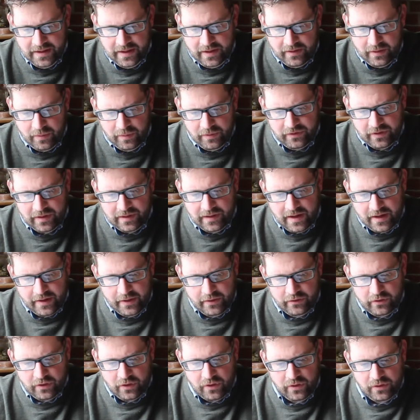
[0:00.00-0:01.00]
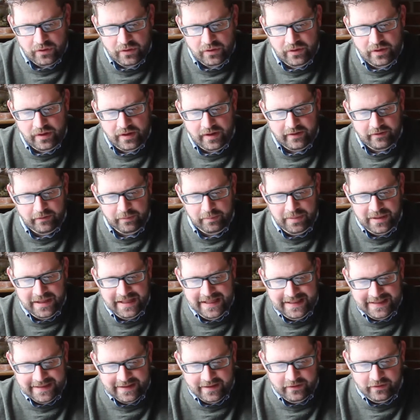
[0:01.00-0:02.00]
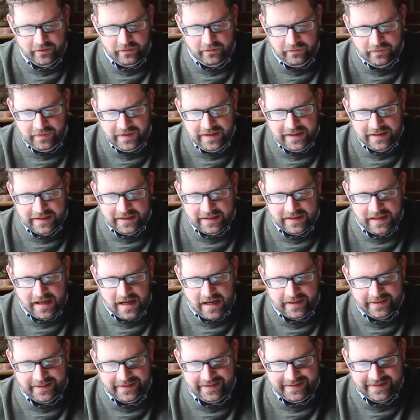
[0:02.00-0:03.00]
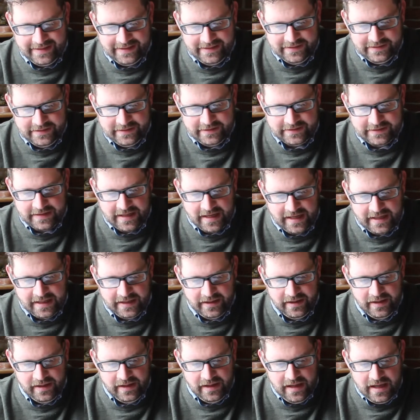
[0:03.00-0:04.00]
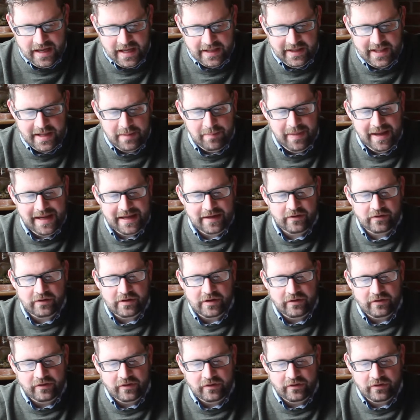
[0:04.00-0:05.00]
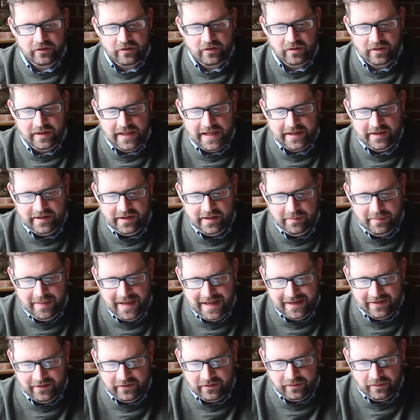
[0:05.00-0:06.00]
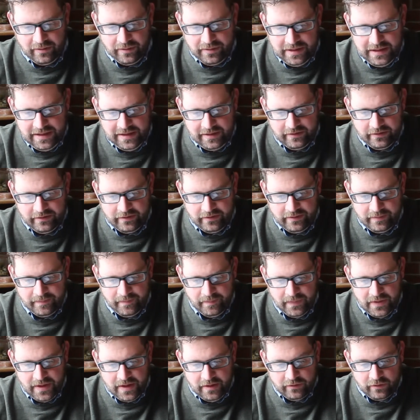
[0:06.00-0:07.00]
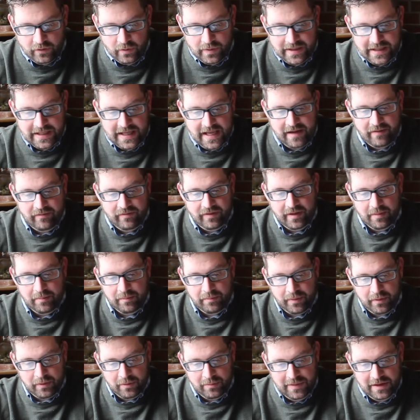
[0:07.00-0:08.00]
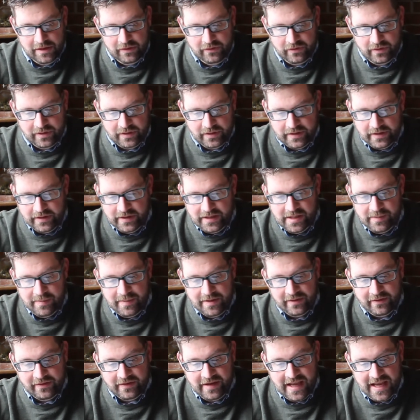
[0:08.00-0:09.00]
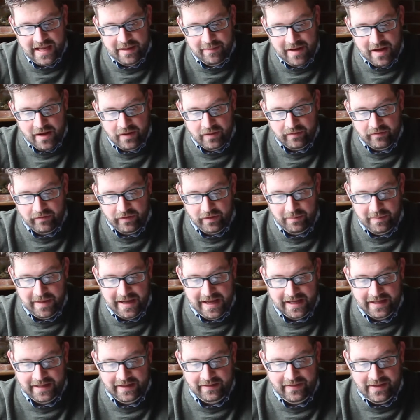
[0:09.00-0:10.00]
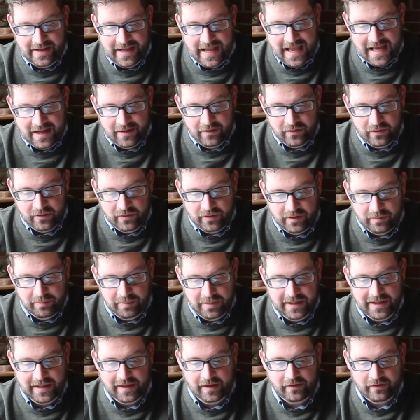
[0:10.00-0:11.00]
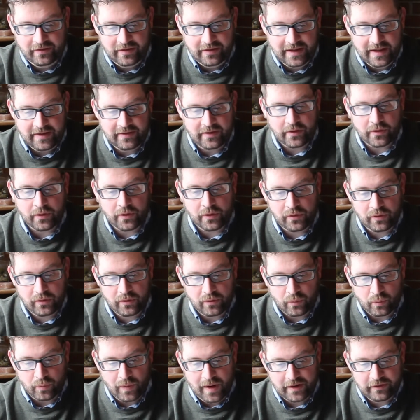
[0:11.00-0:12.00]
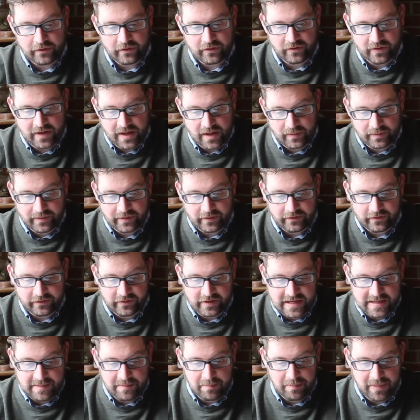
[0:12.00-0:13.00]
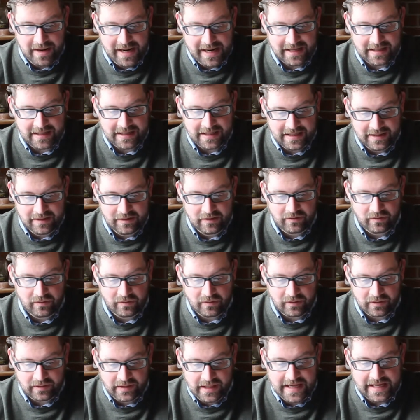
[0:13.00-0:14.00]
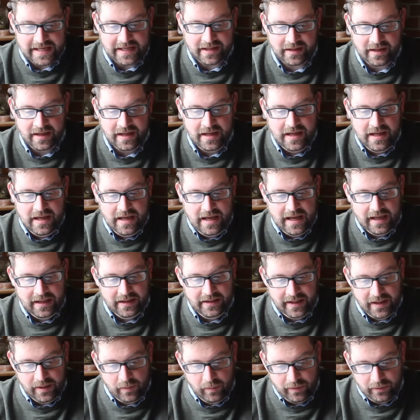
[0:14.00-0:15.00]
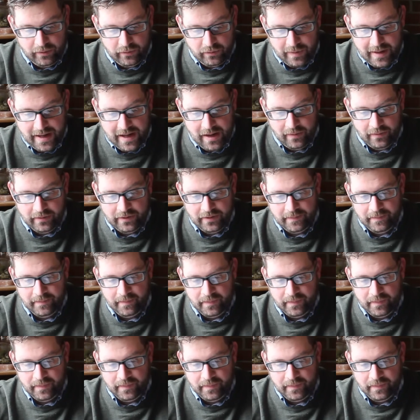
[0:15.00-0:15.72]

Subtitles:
There was a large herd of pigs feeding on the hillside, and they begged Jesus to let him enter these. So he gave them permission. The demons came out of the man, and they entered the pigs, and then the herd rushed down the steep bank into the lake, and they were drowned.